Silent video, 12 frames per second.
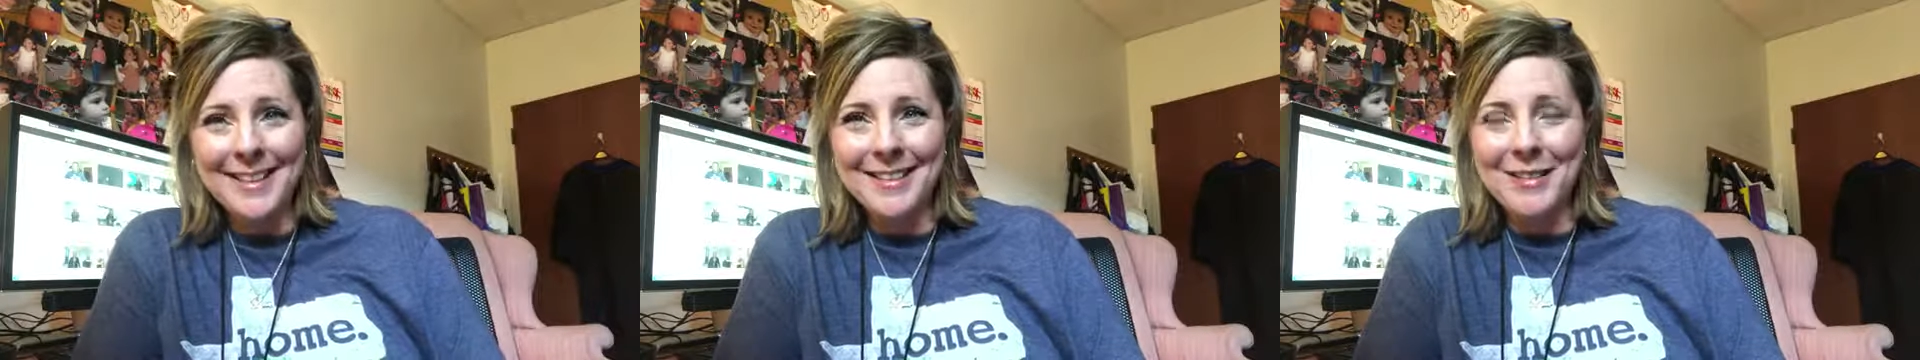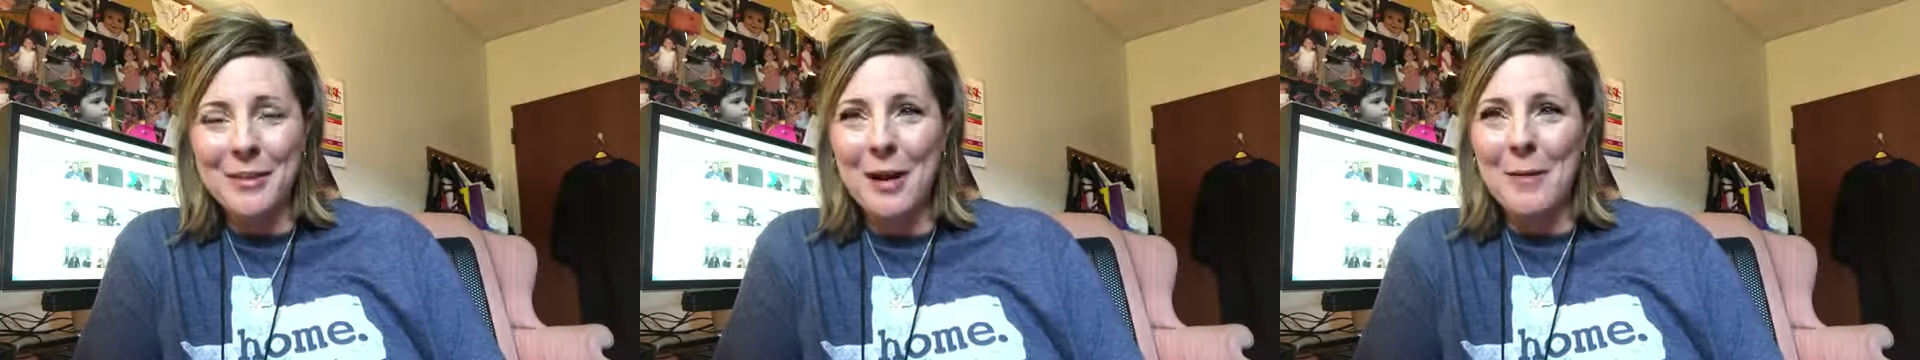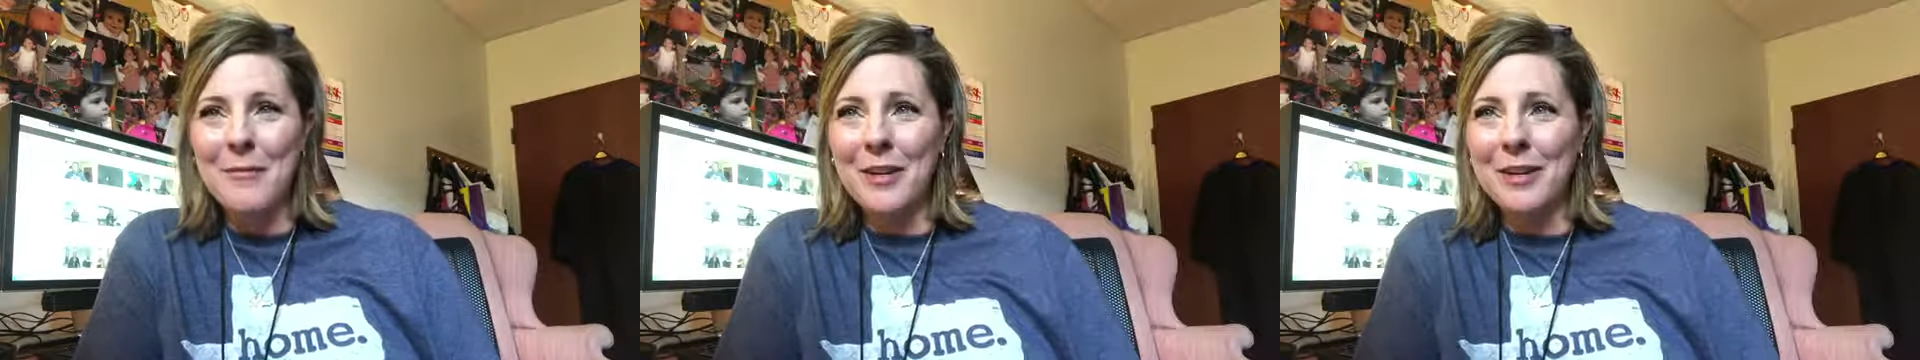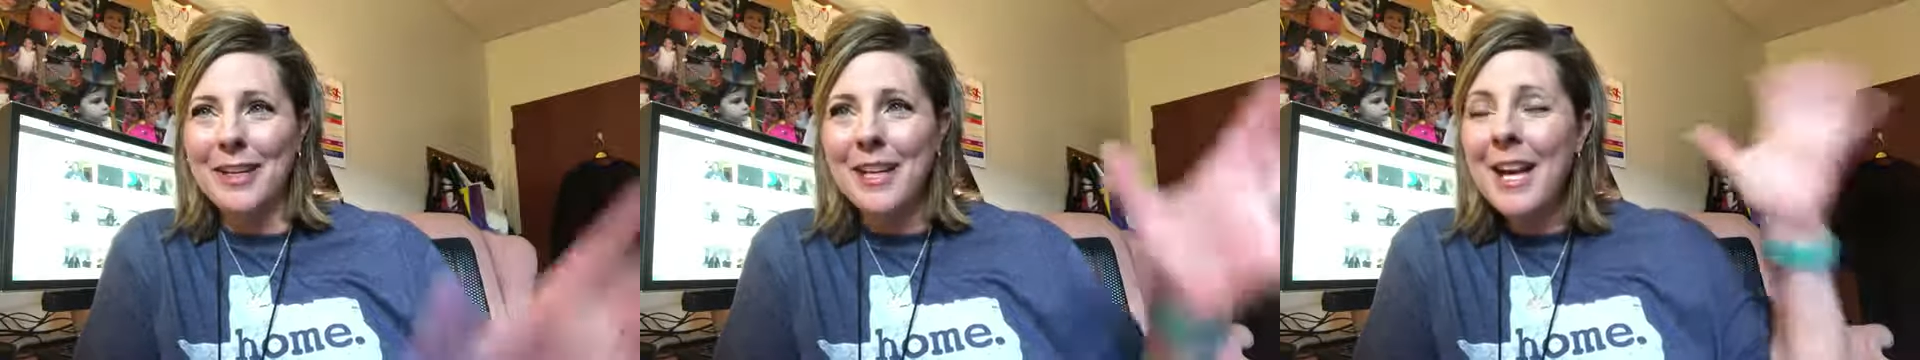and so
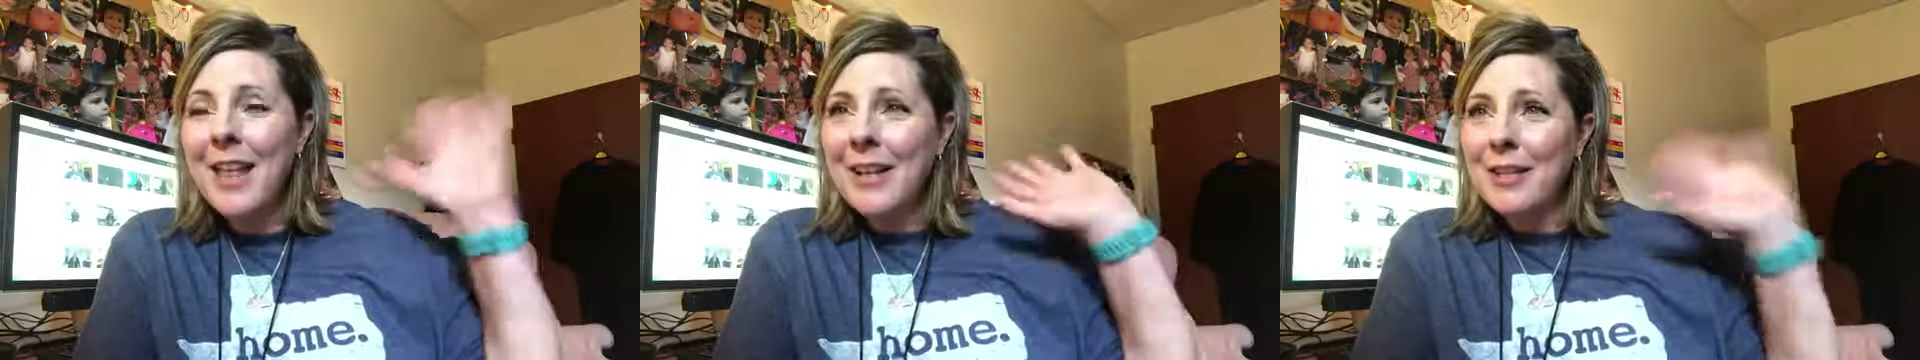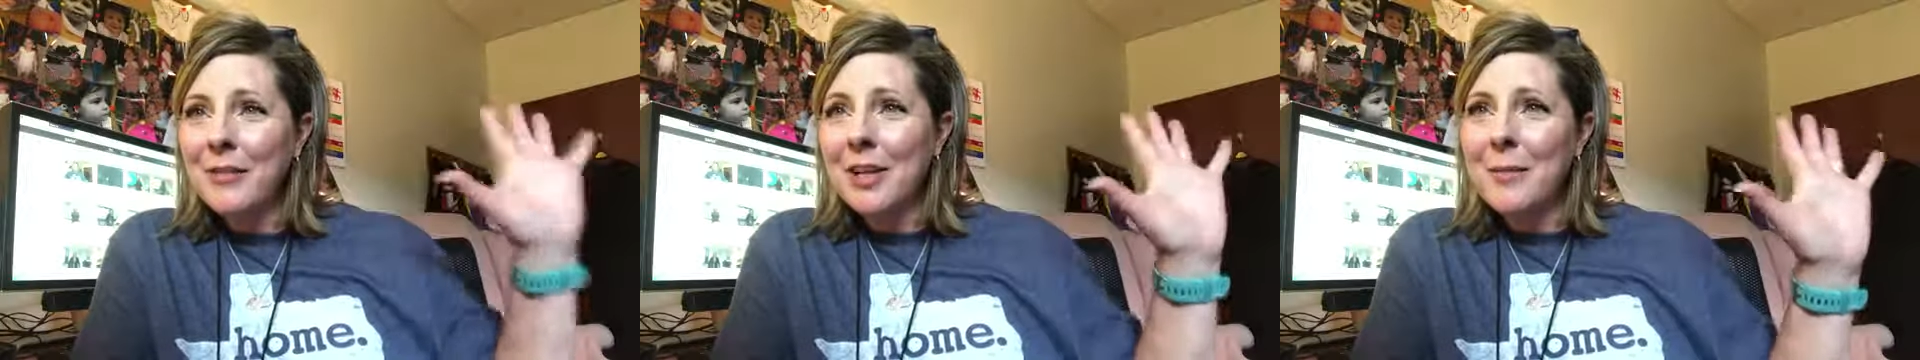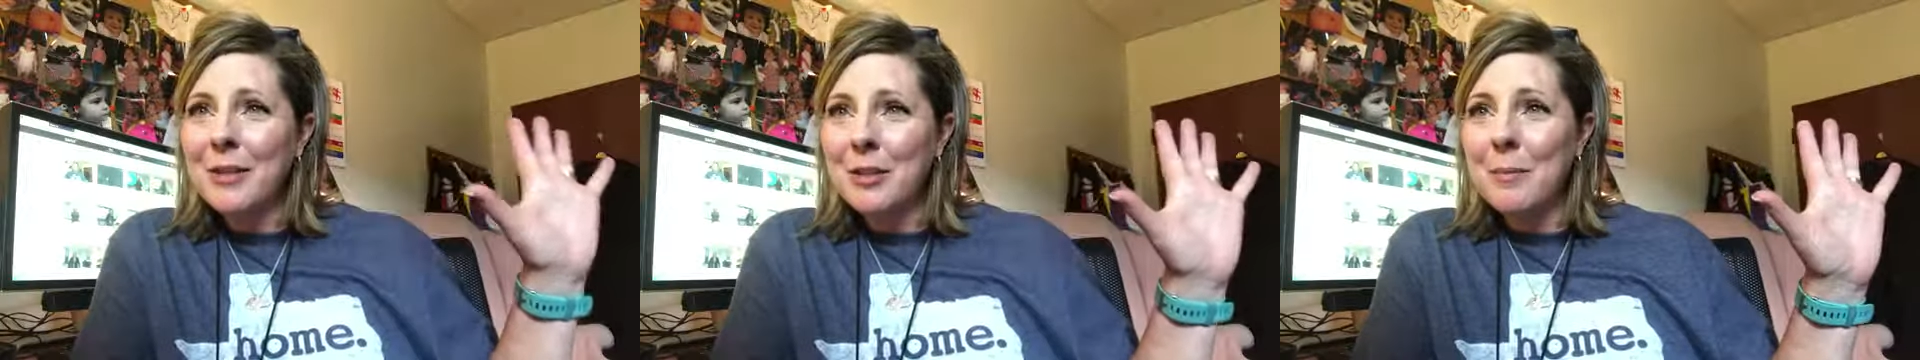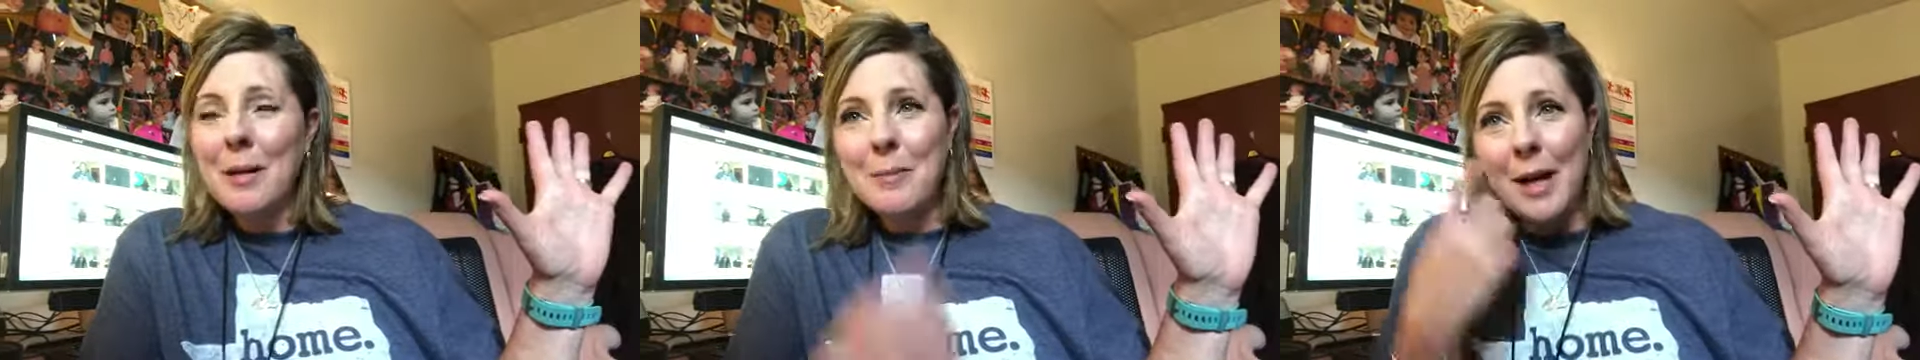that's very much
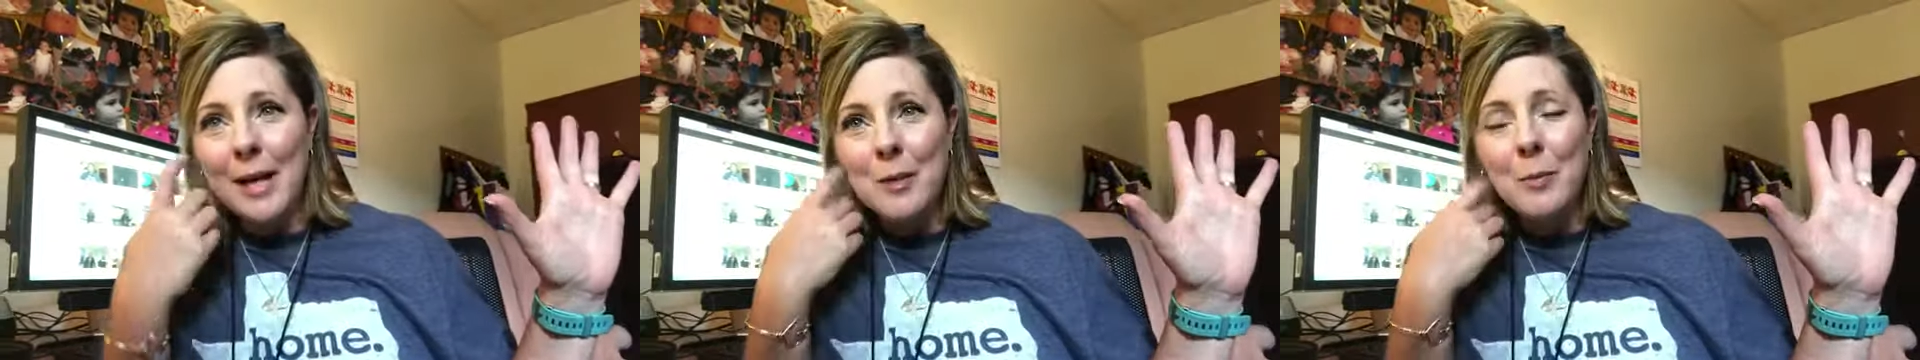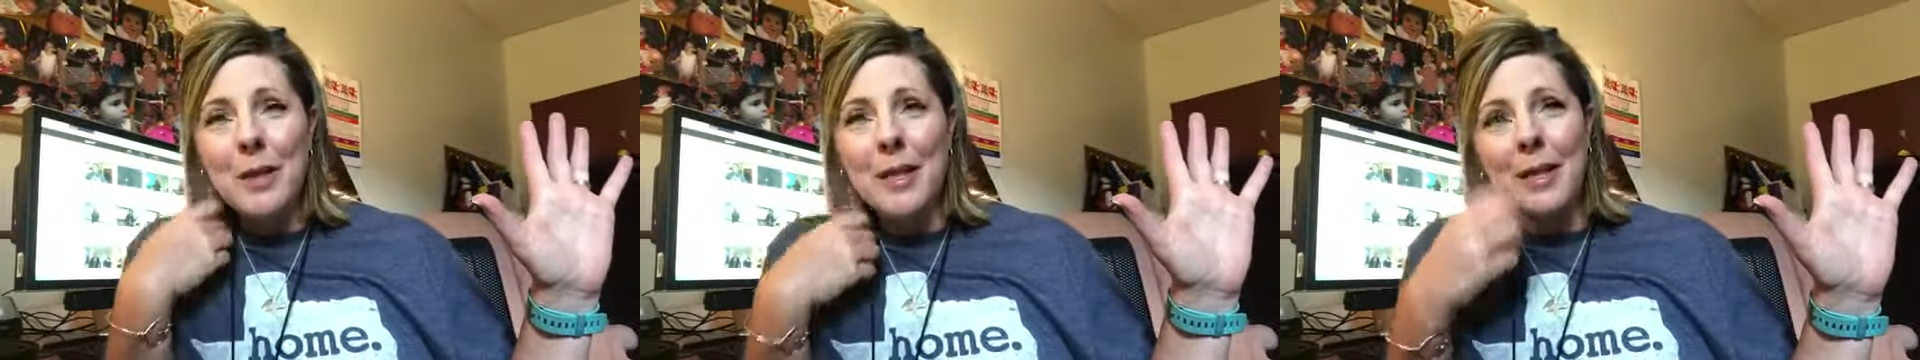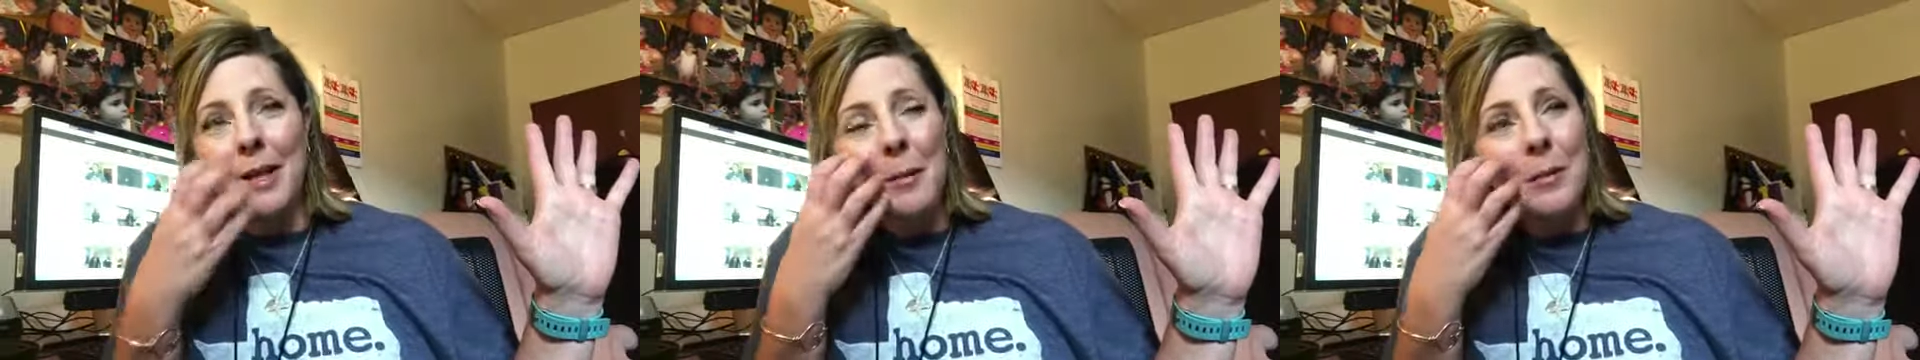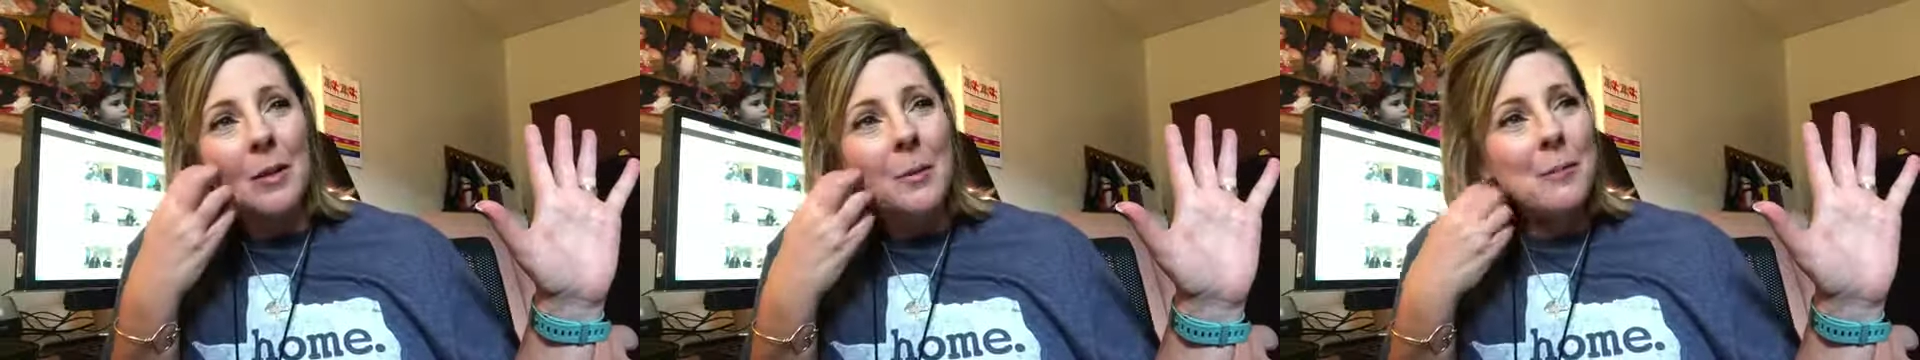in my mind,
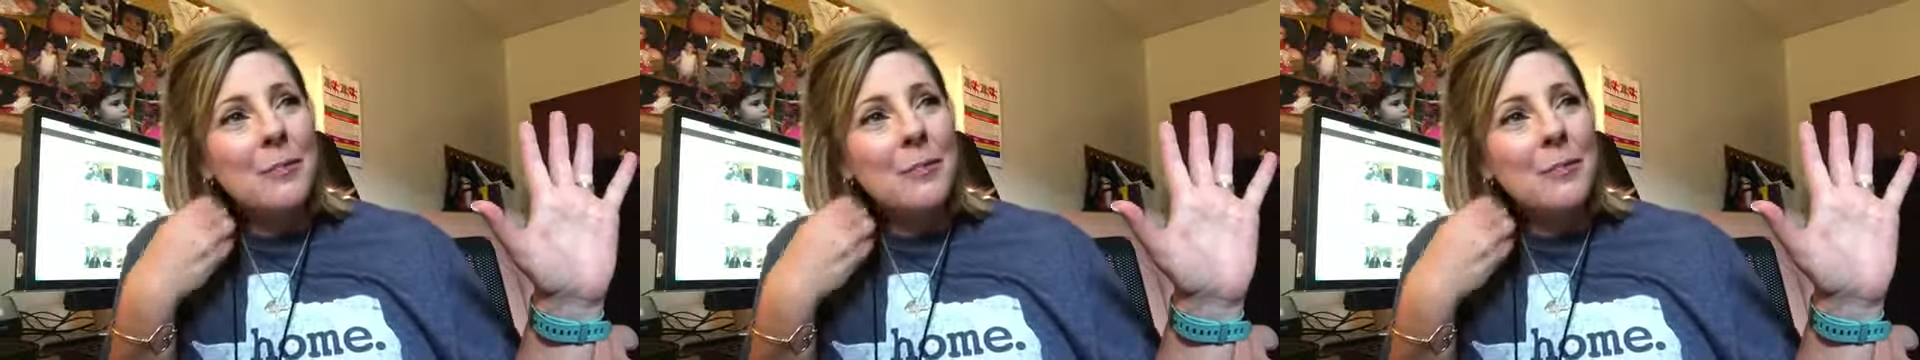being